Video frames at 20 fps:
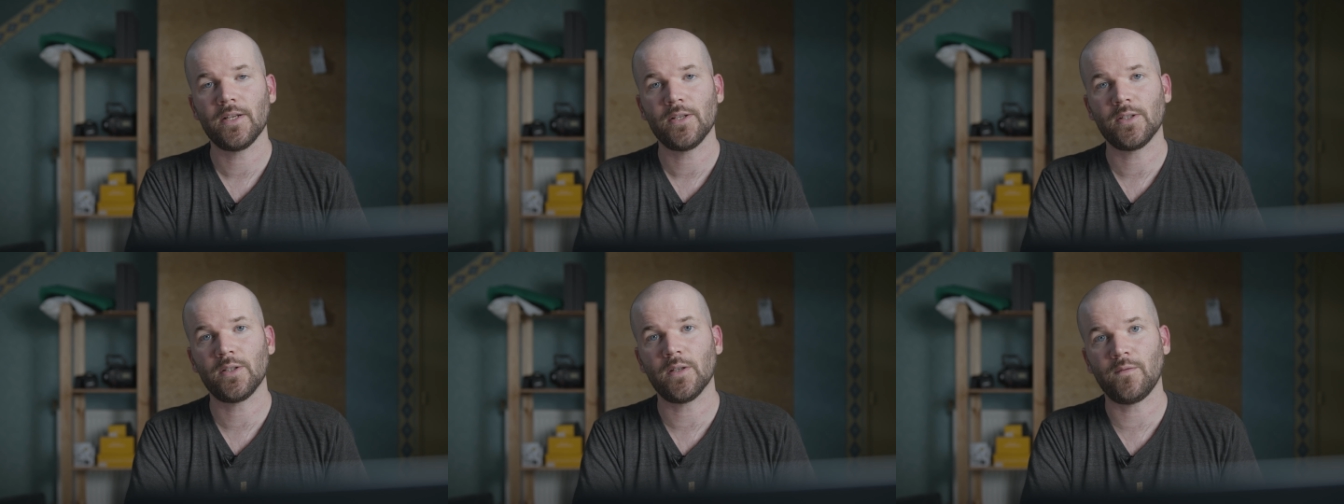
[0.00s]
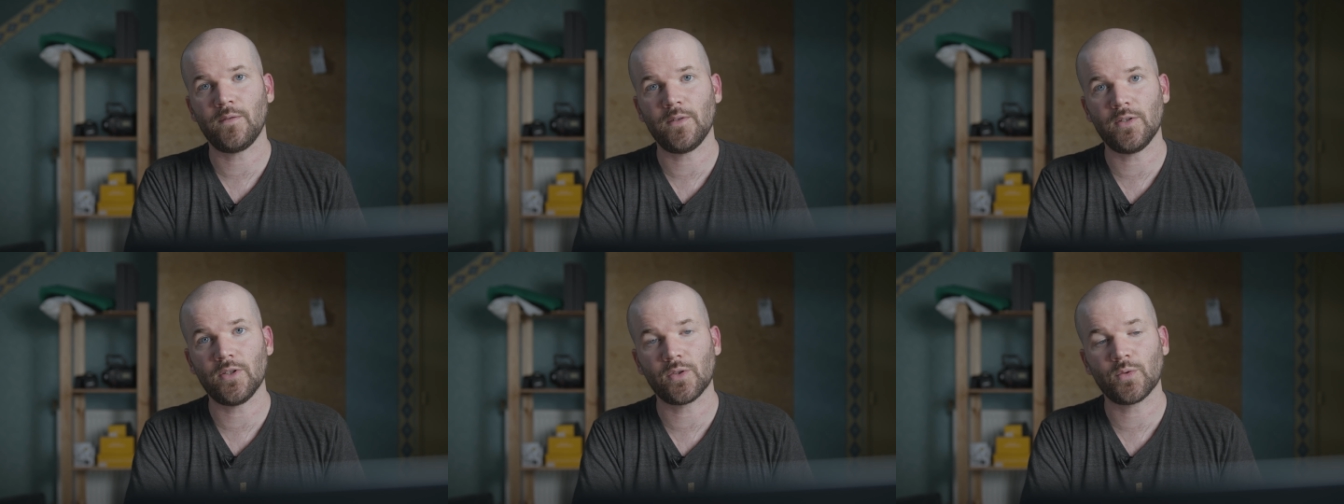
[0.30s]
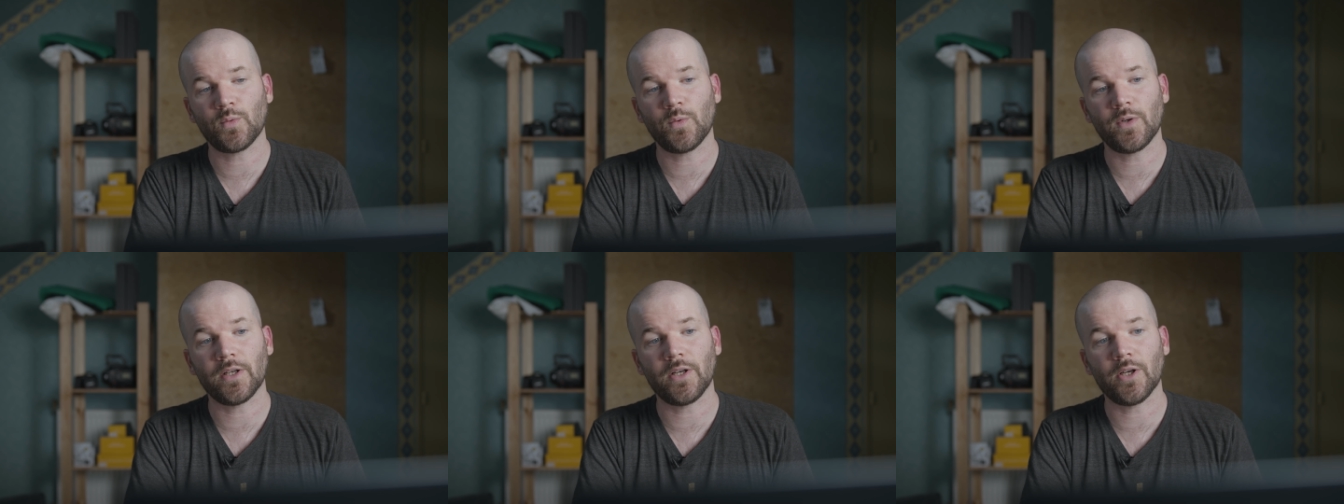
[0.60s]
So if you
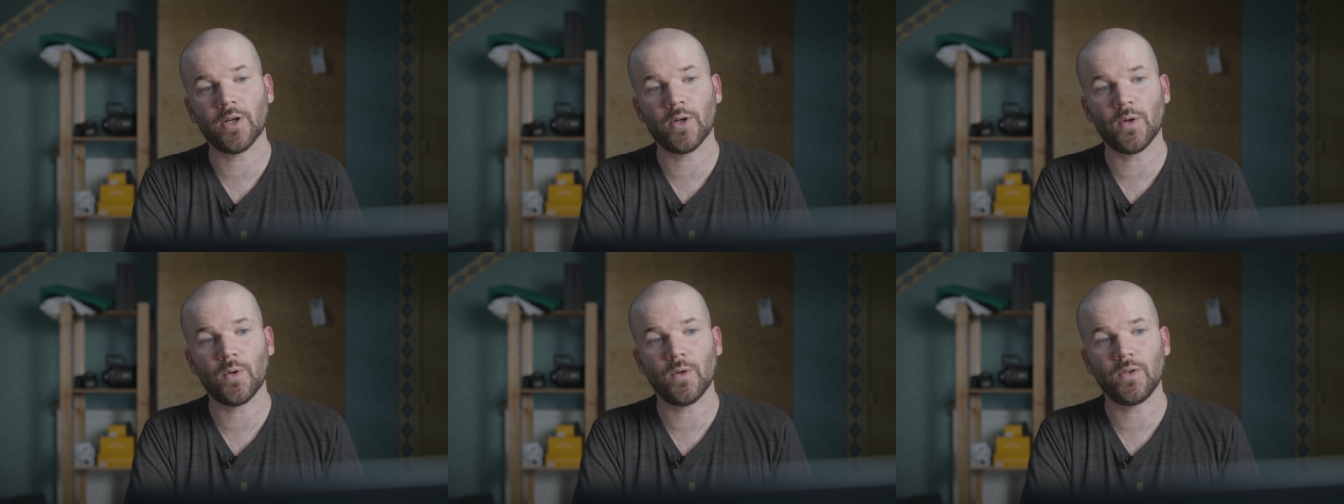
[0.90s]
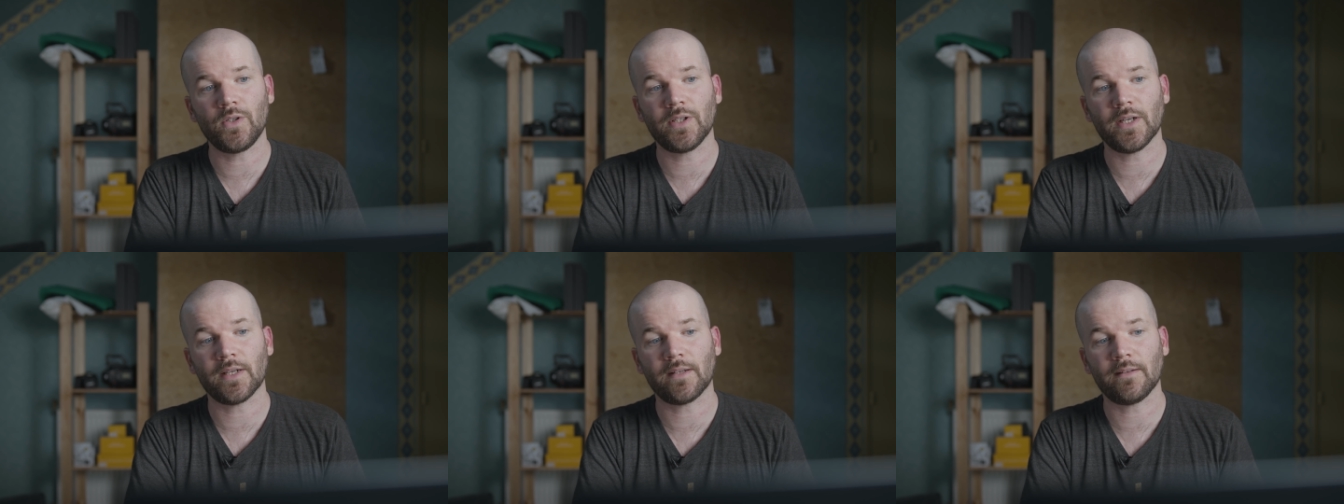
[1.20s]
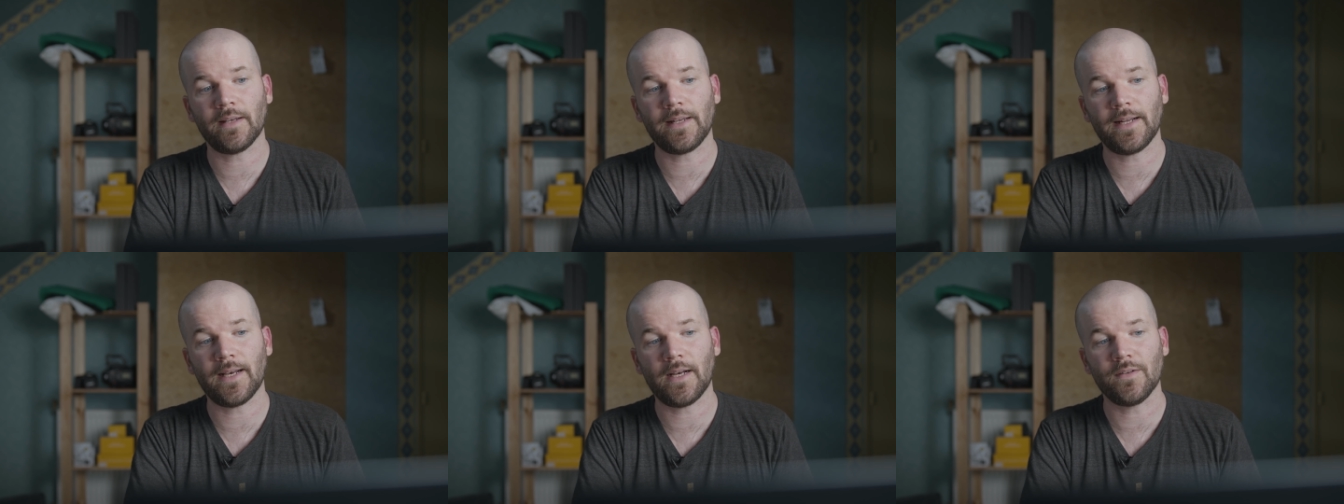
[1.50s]
just wanna go check
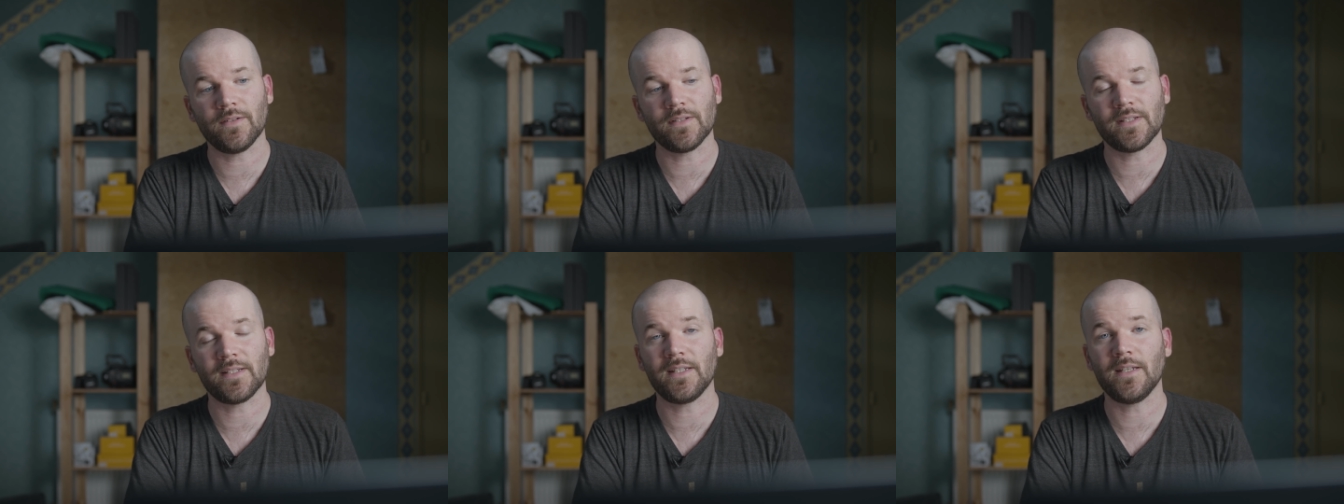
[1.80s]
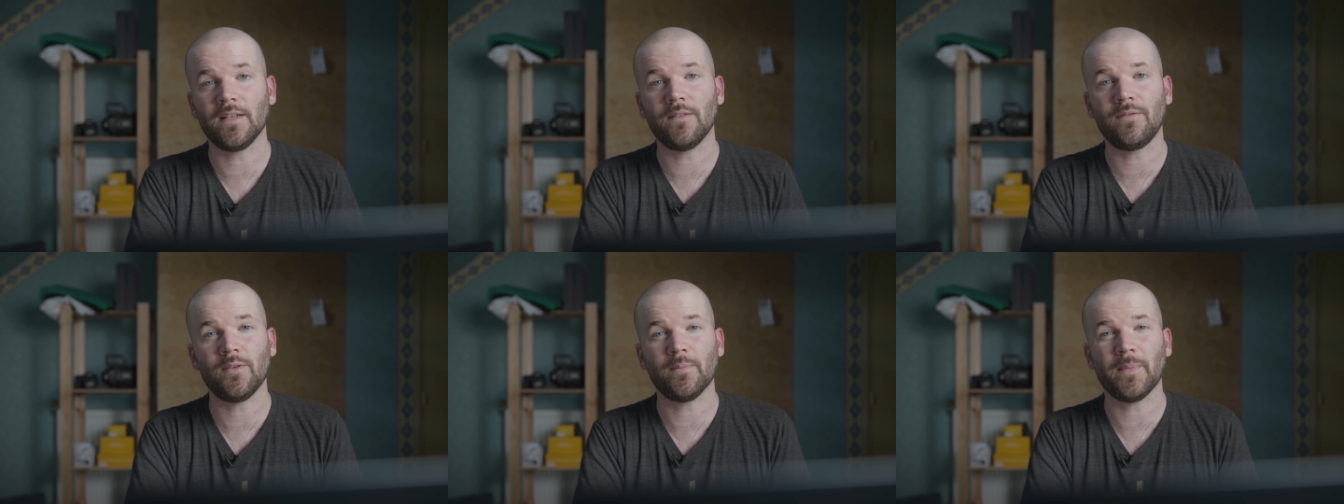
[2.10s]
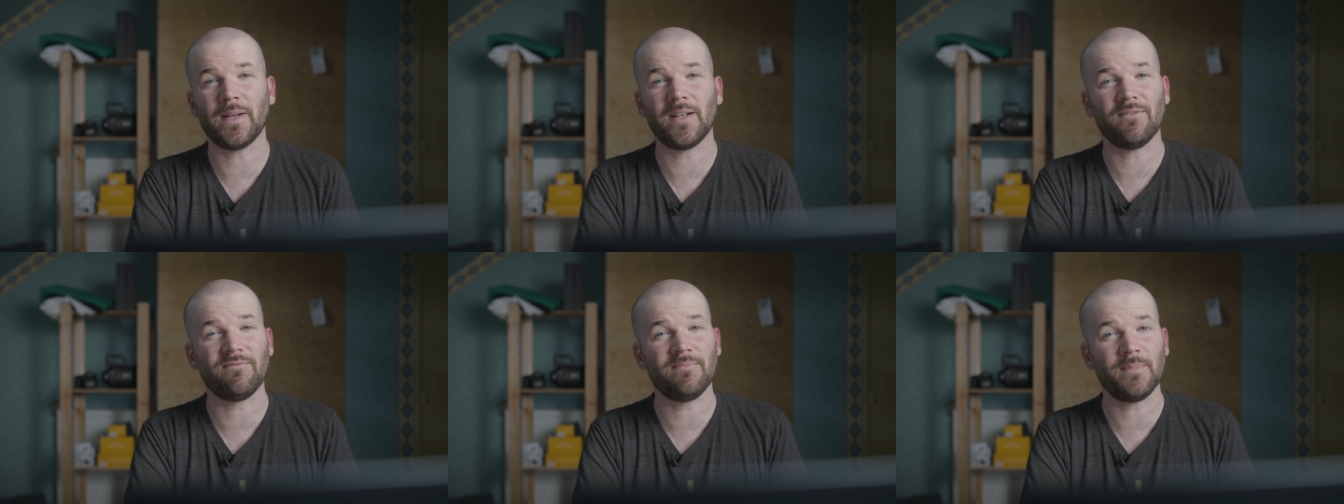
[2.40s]
that out and see if you
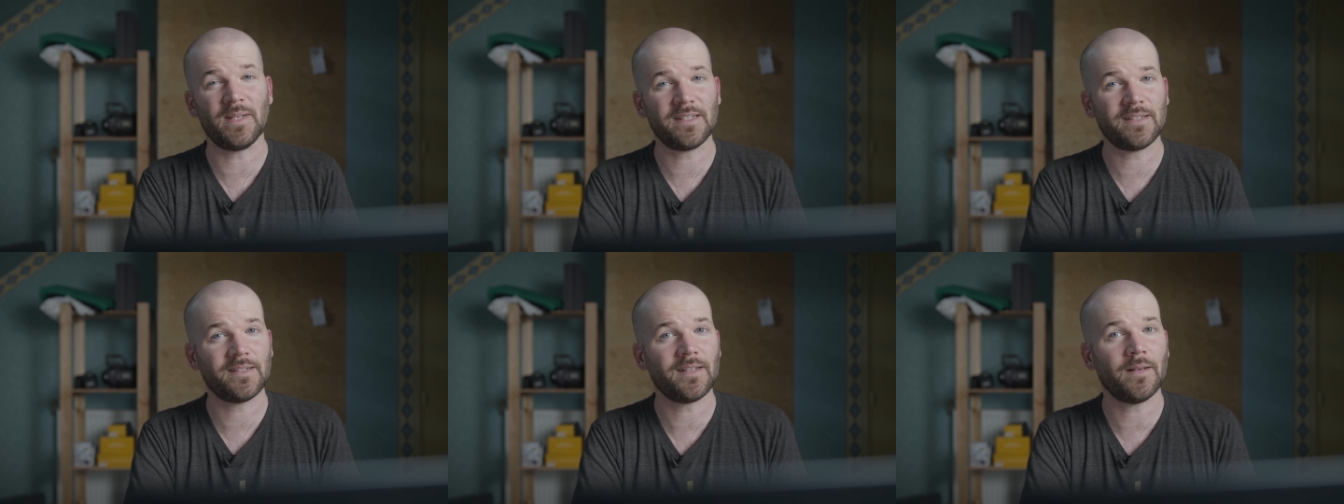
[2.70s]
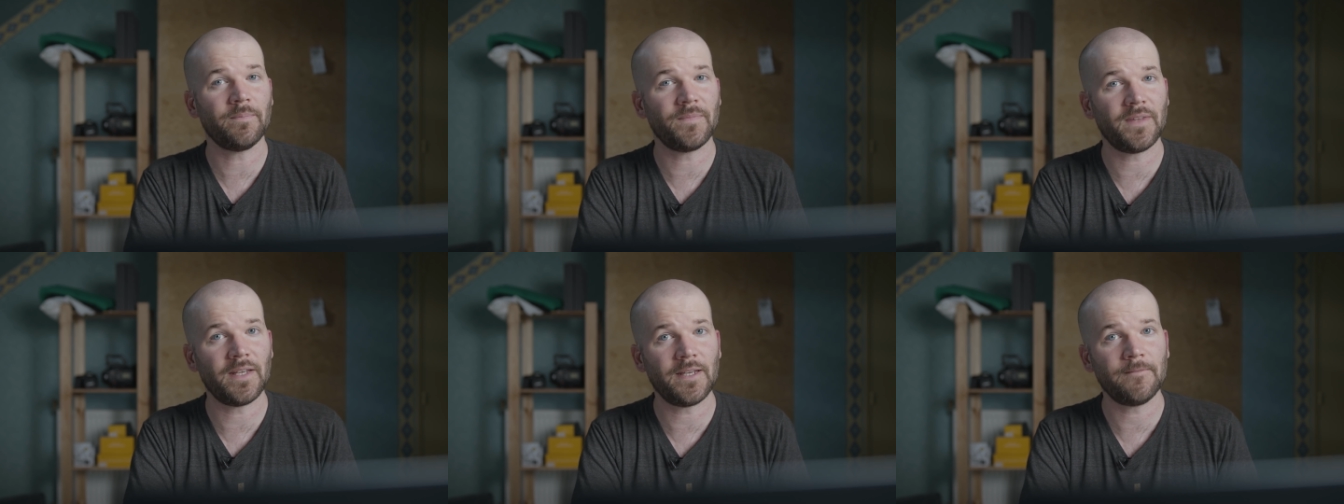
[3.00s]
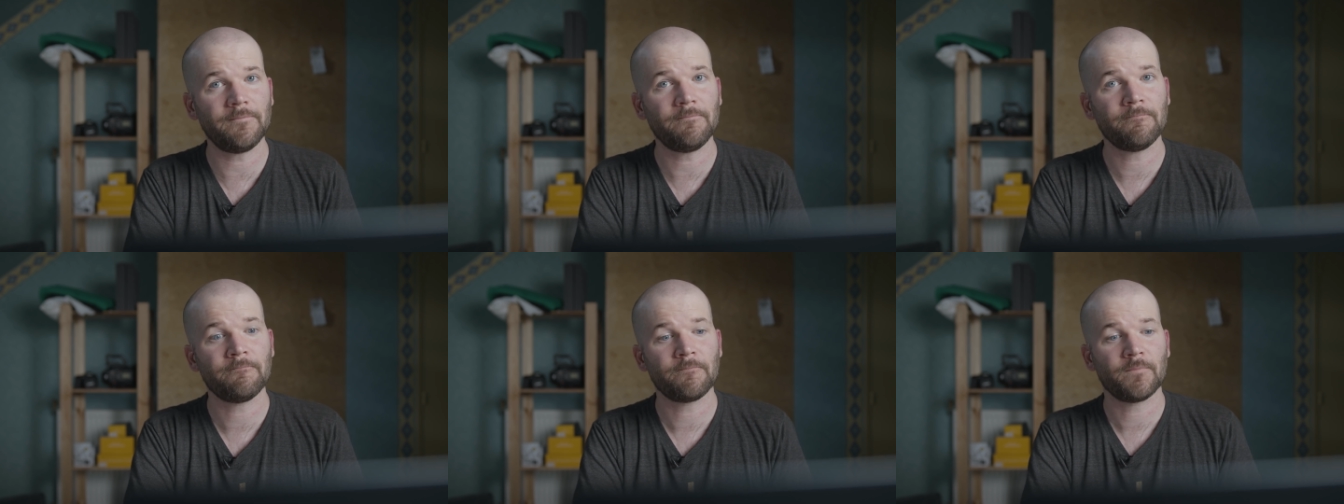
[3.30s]
might have missed
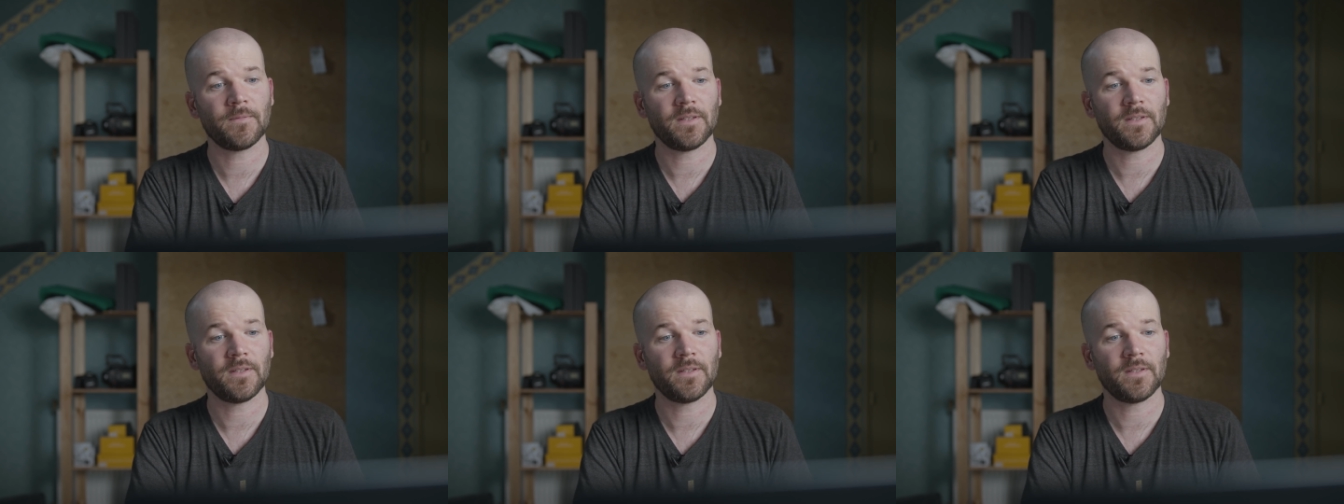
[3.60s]
something